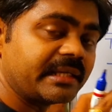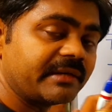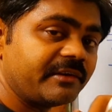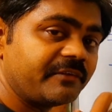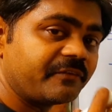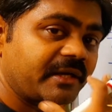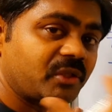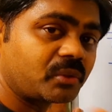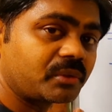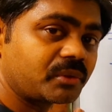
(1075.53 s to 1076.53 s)
If
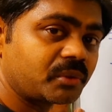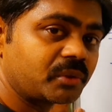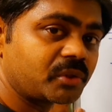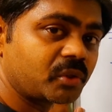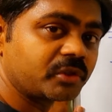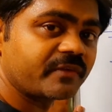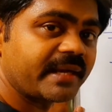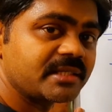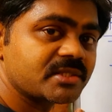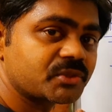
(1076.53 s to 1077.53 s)
for two truth
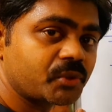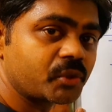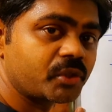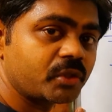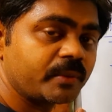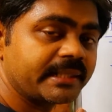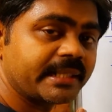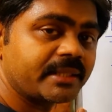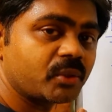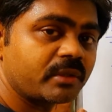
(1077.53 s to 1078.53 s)
values, true, true will
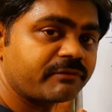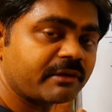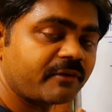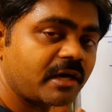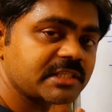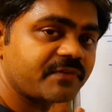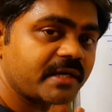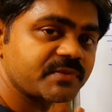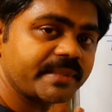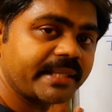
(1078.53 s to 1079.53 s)
get true, and for false,
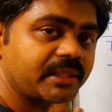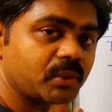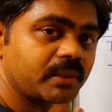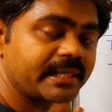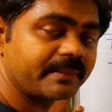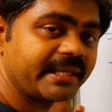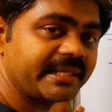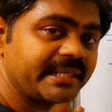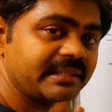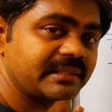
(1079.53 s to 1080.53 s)
false we get true, and
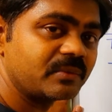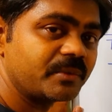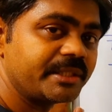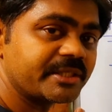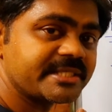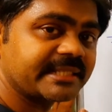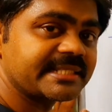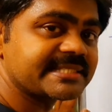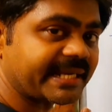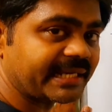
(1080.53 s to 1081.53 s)
remaining we need to check the
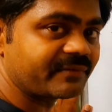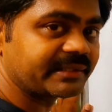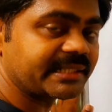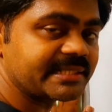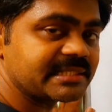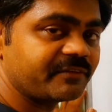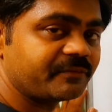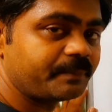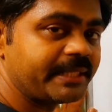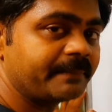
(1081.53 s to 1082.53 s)
second one, that is if P